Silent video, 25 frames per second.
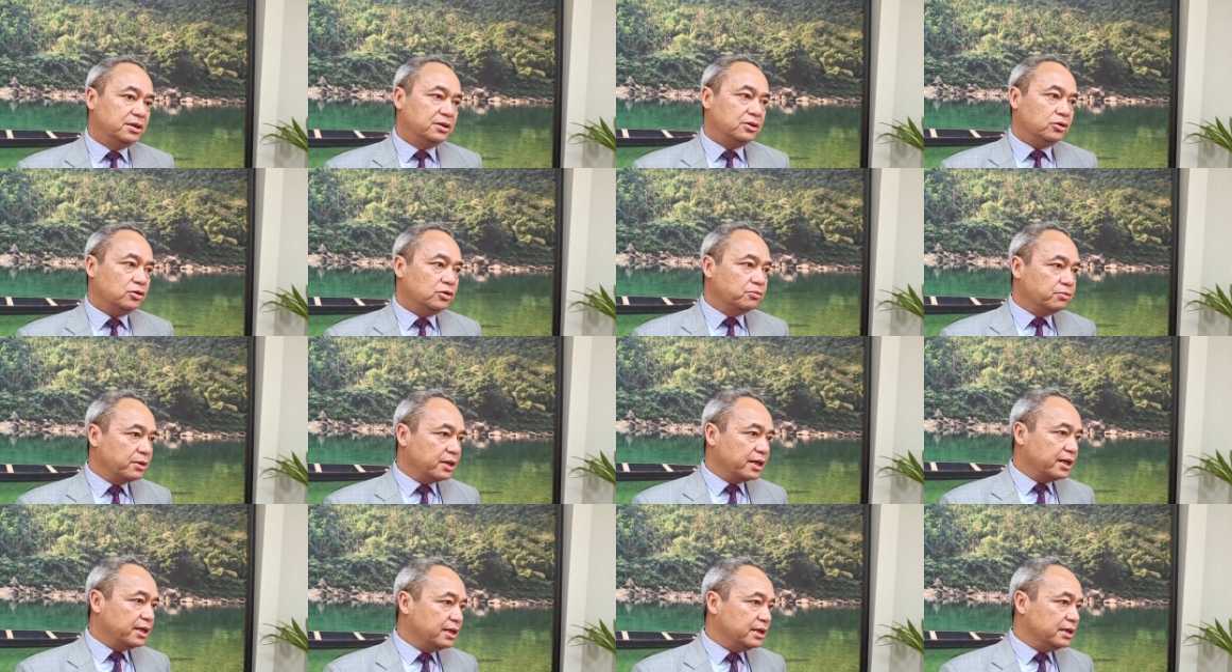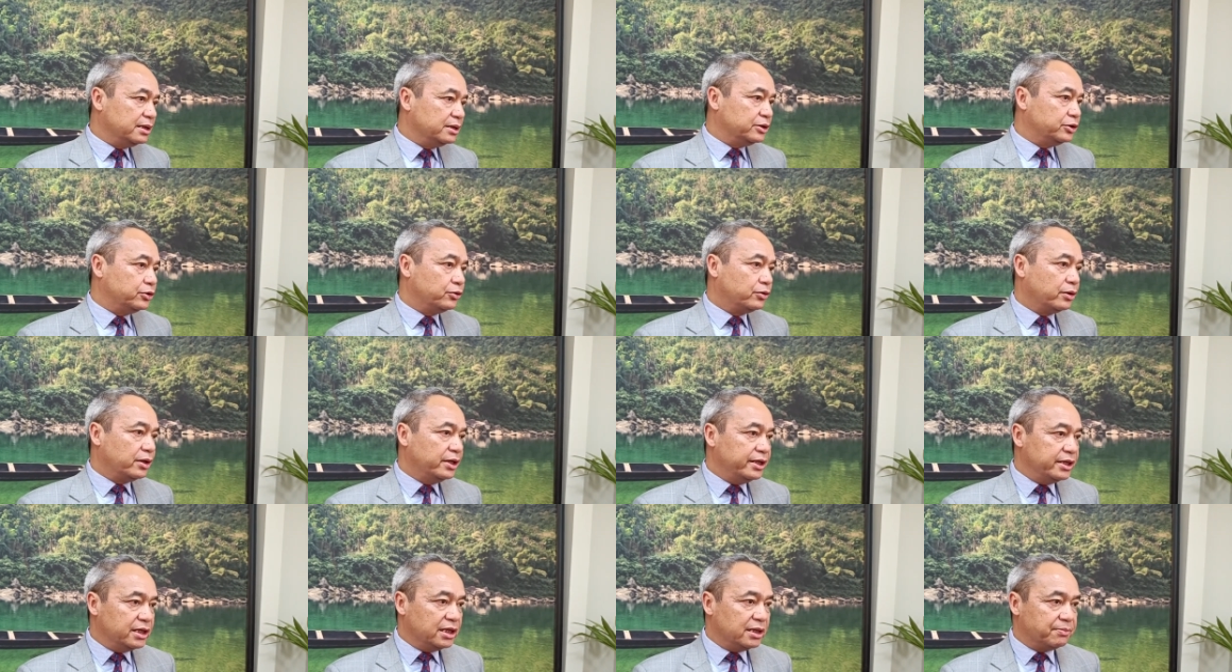Omkra, to
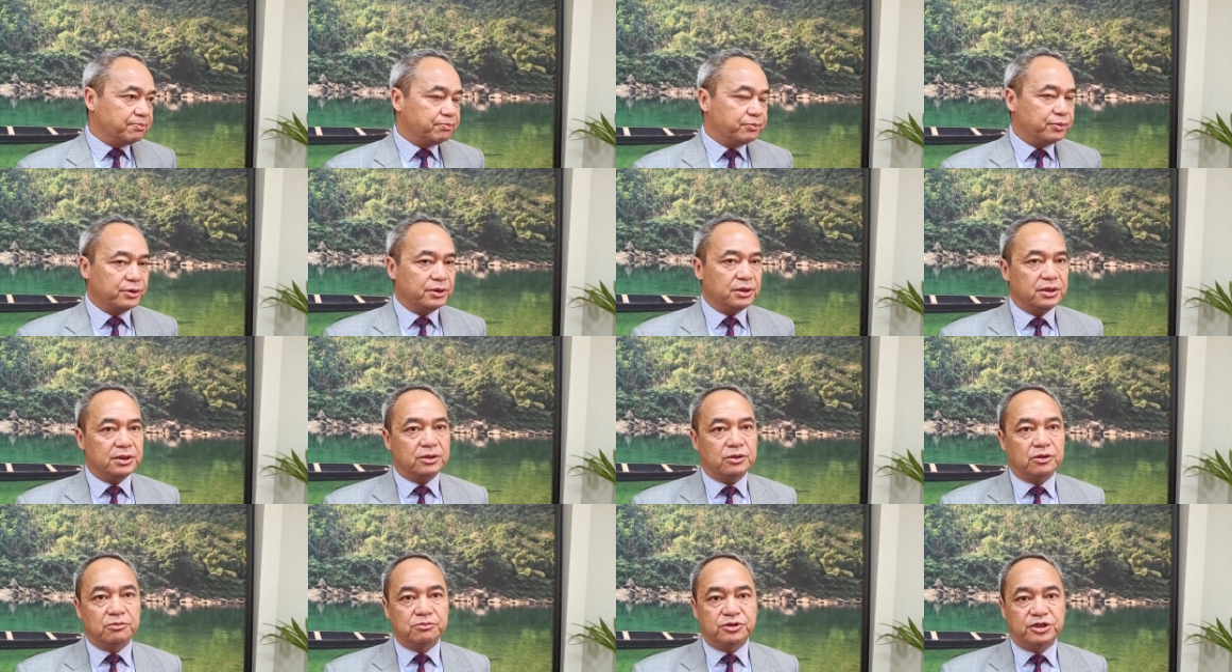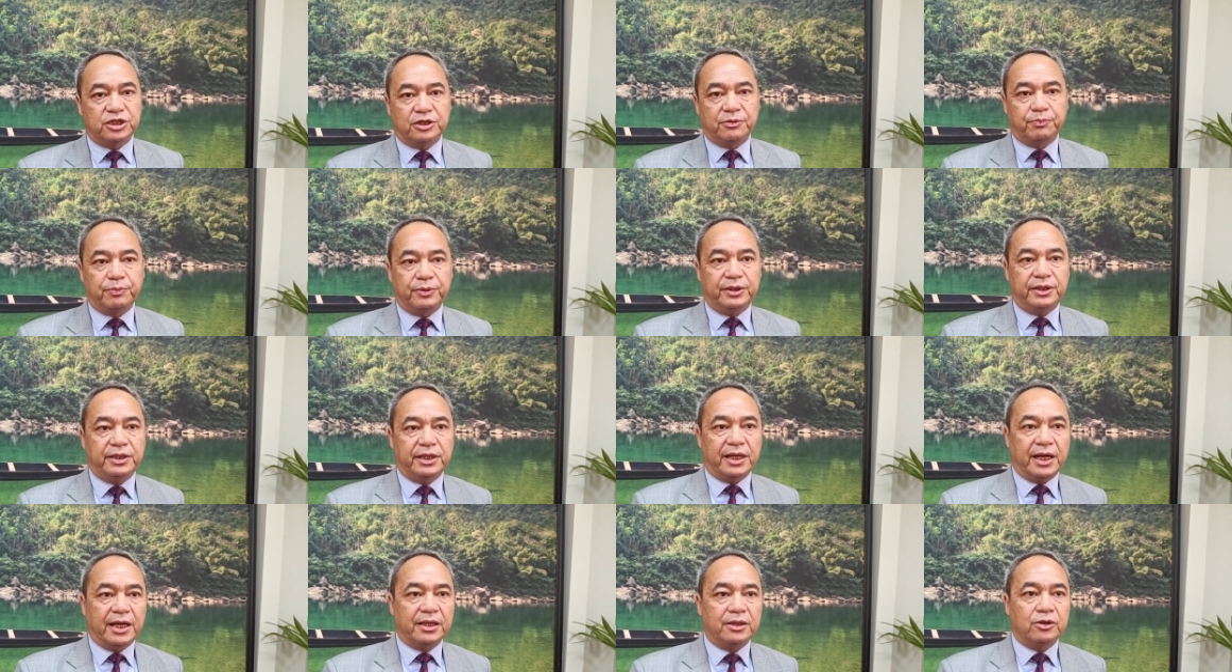clean up uh,
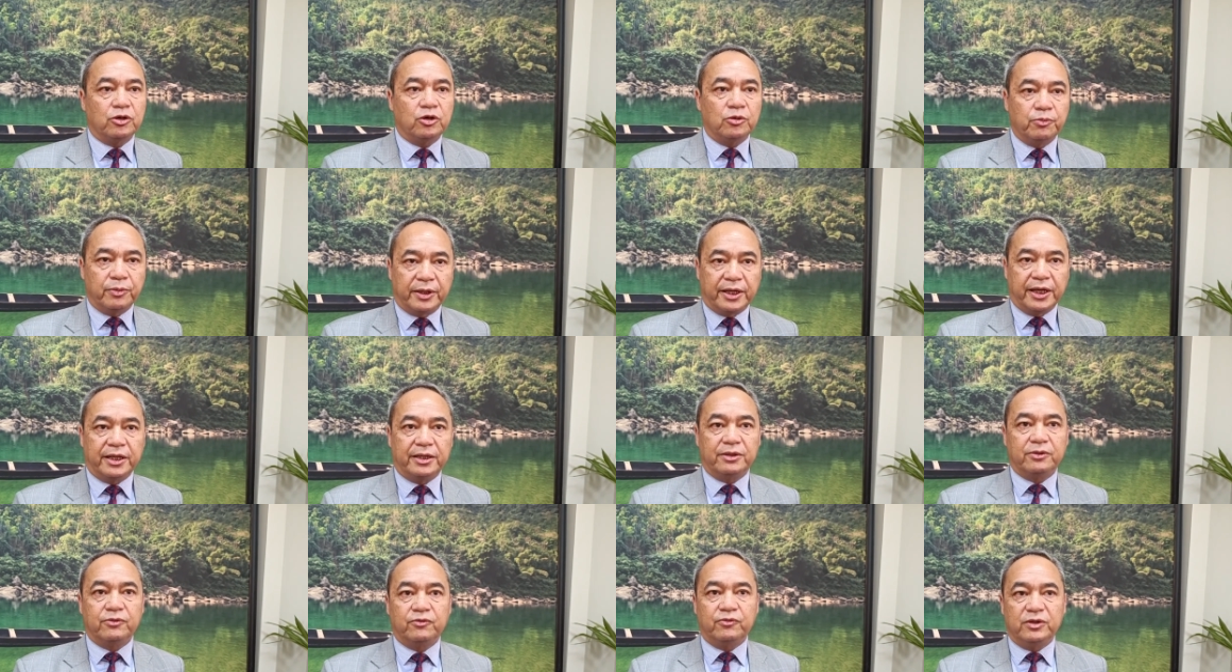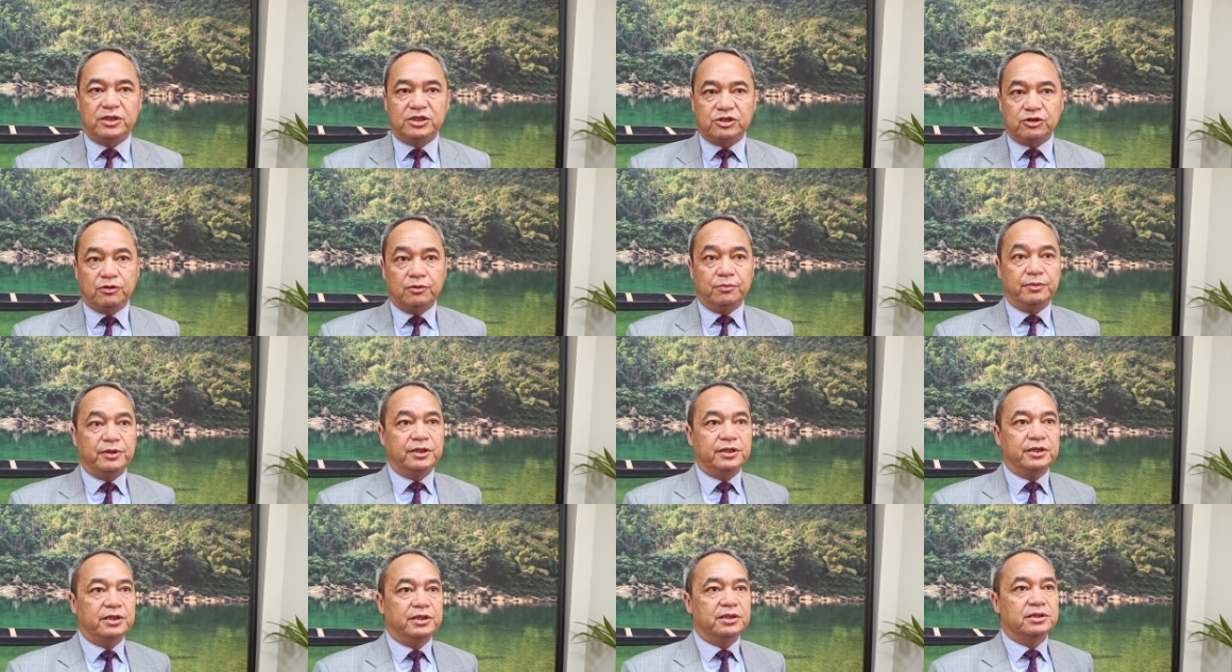and Omken which will
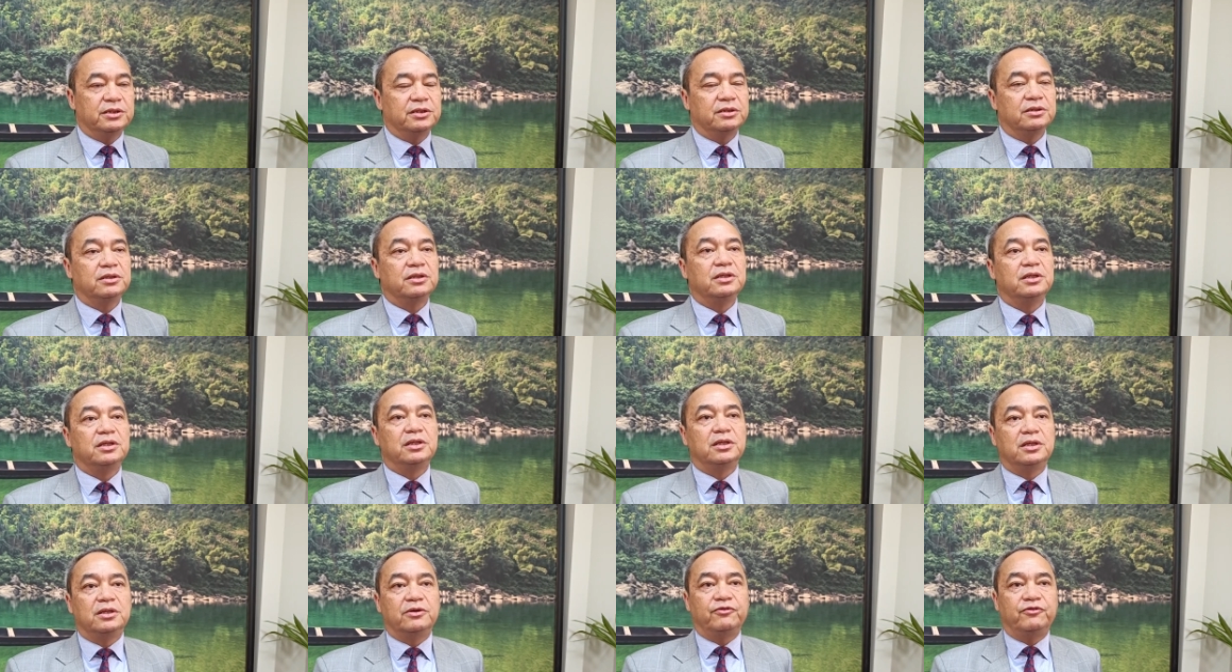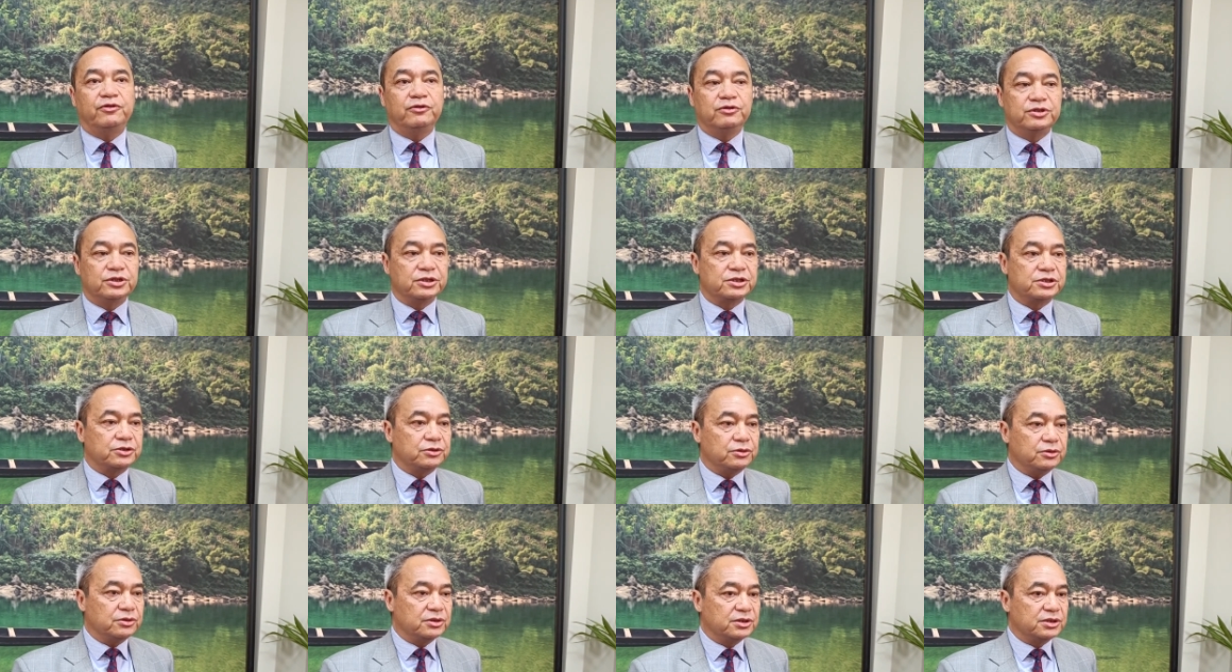be the future
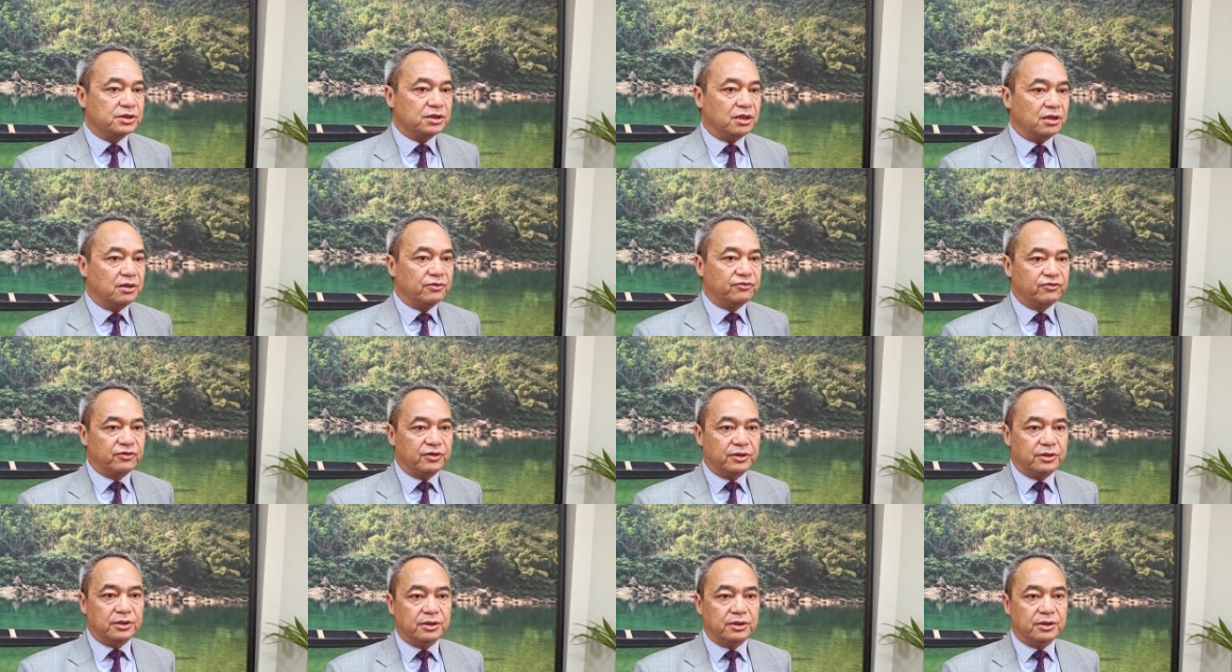source of